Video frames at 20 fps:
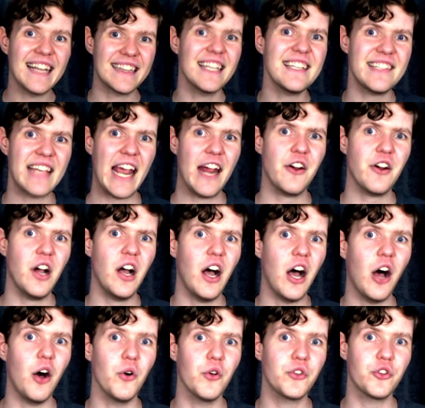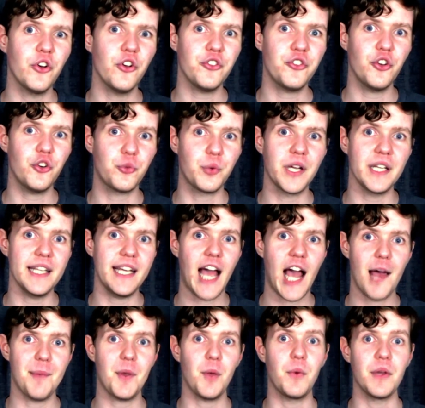At this era, I was also really
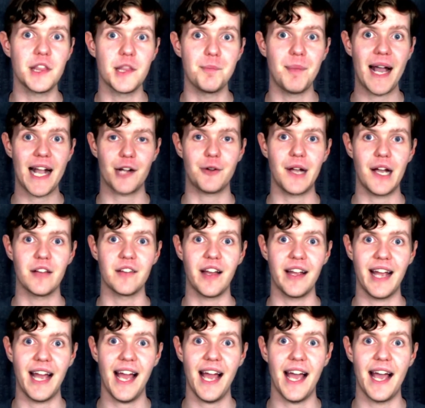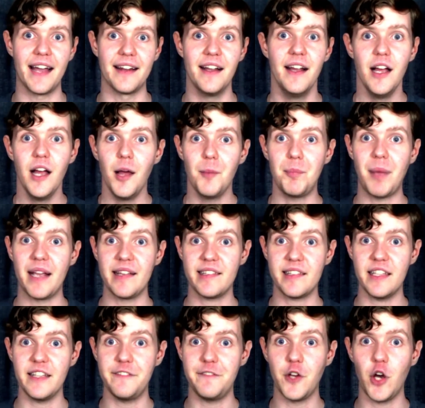happy with the background I had,
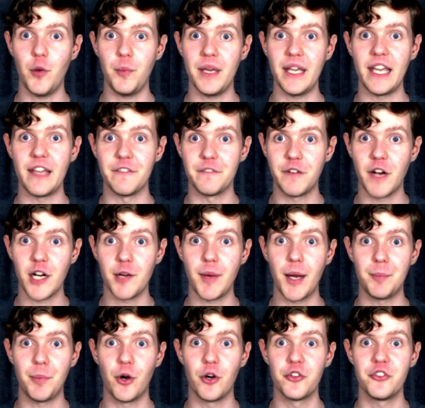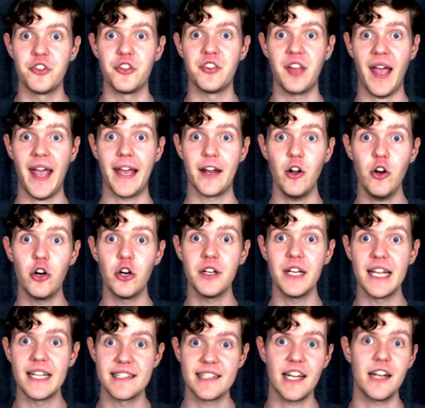basically filming in front of my posters head
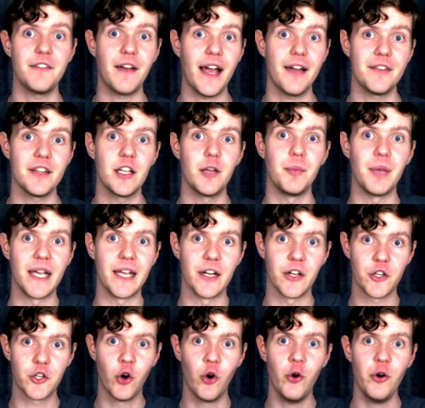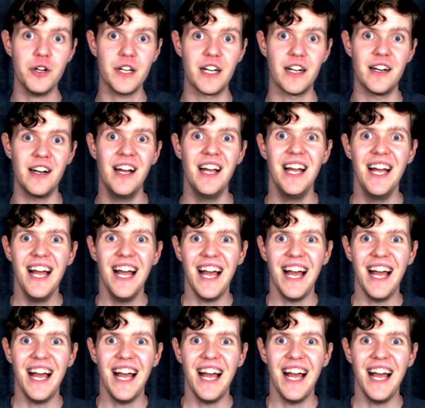on instead of having them in a corner,